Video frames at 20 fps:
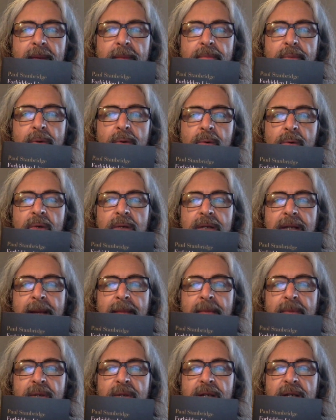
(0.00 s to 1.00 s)
Paul
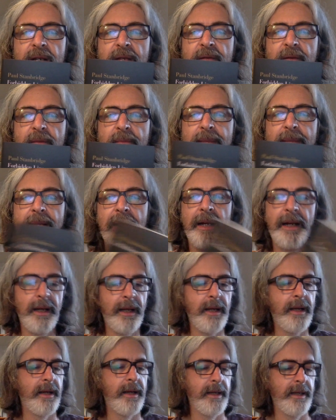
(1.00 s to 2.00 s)
Stambridge's Forbidden
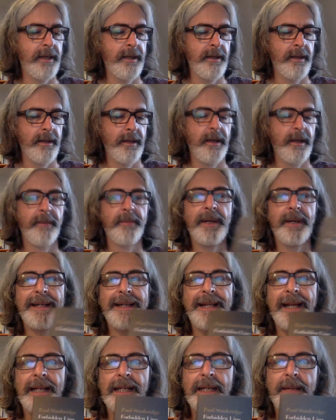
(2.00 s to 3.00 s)
Line by
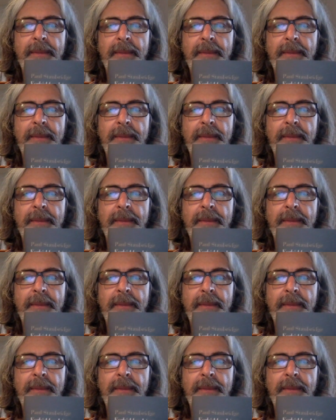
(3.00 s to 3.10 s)
Galley